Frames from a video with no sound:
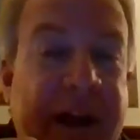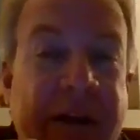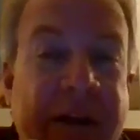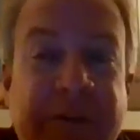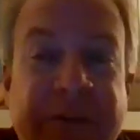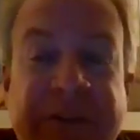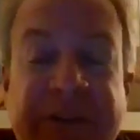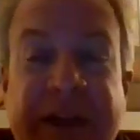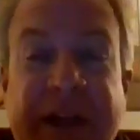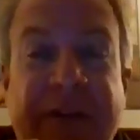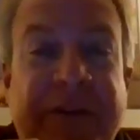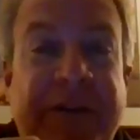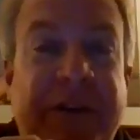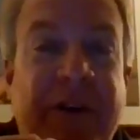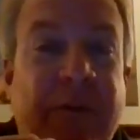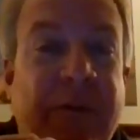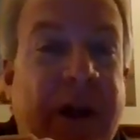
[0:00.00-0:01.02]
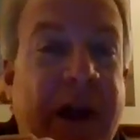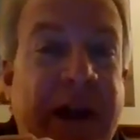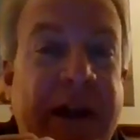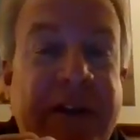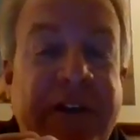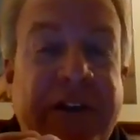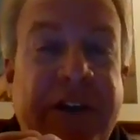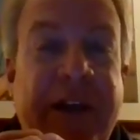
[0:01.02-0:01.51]
I will sit out in the
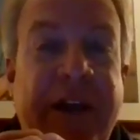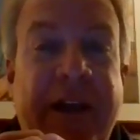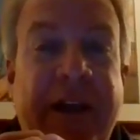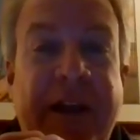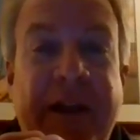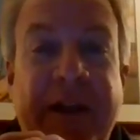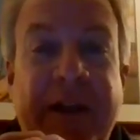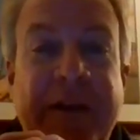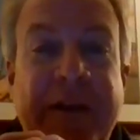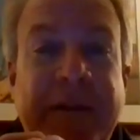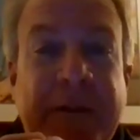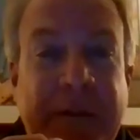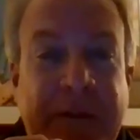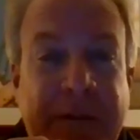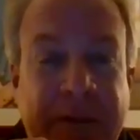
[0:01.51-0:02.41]
garage and